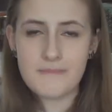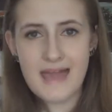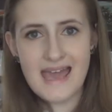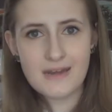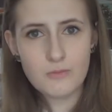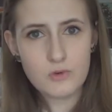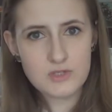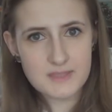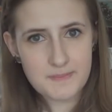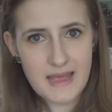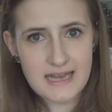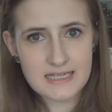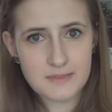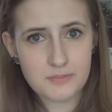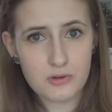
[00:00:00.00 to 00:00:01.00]
men will
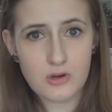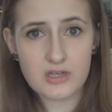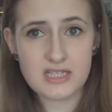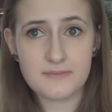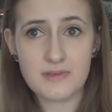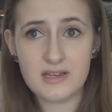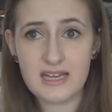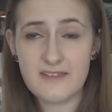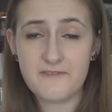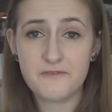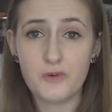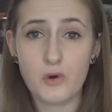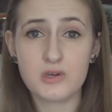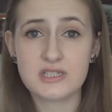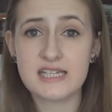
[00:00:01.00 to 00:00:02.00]
spend approximately
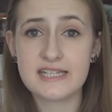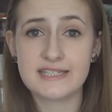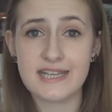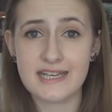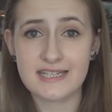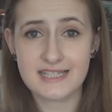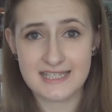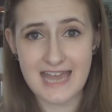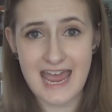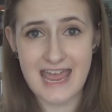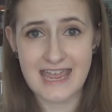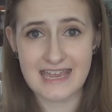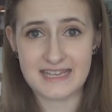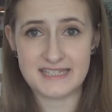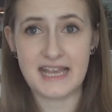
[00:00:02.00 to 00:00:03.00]
46
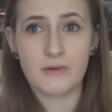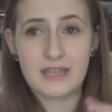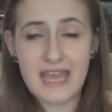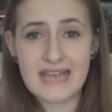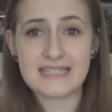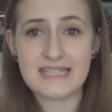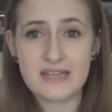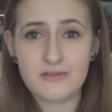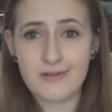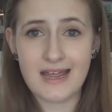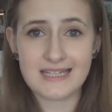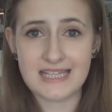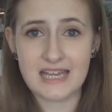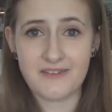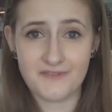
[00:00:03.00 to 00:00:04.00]
days getting
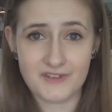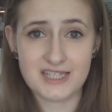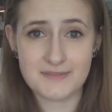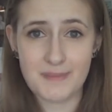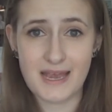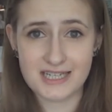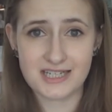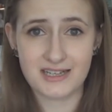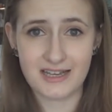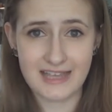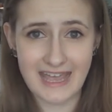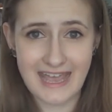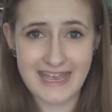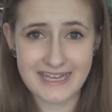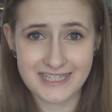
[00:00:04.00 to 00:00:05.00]
ready for special
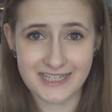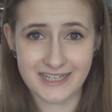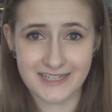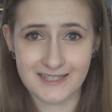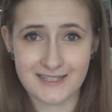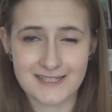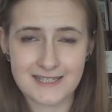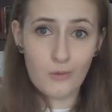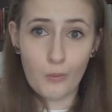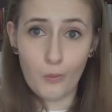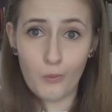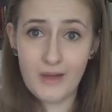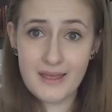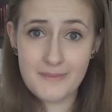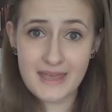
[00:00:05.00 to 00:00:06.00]
occasions.
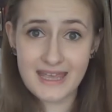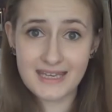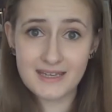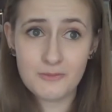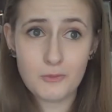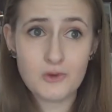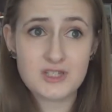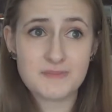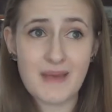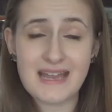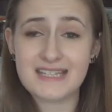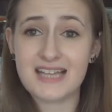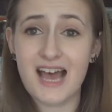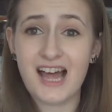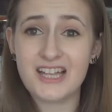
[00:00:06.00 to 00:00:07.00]
Women will
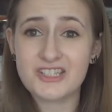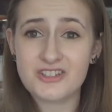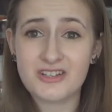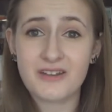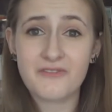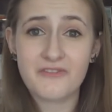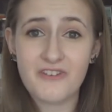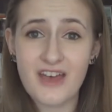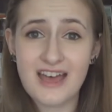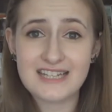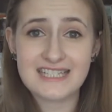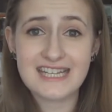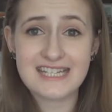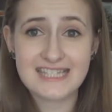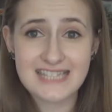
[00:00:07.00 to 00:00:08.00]
spend
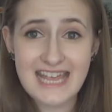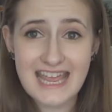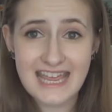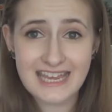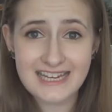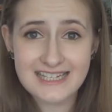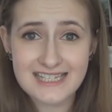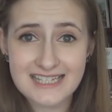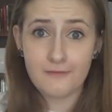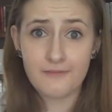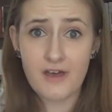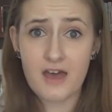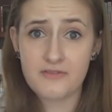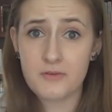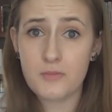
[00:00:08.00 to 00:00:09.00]
136.
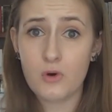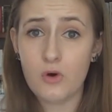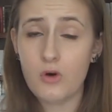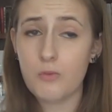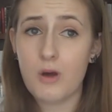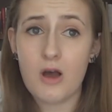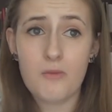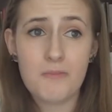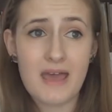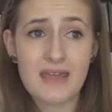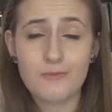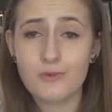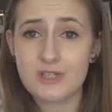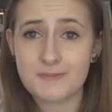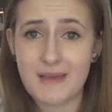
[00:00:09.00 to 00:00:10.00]
Furthermore, while
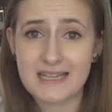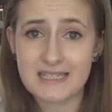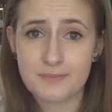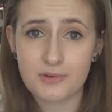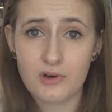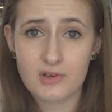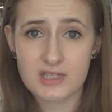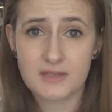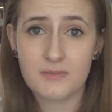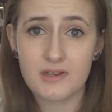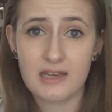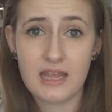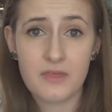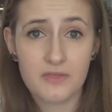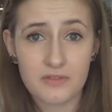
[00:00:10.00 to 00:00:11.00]
men will spend
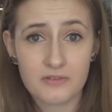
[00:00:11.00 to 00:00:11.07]
approximately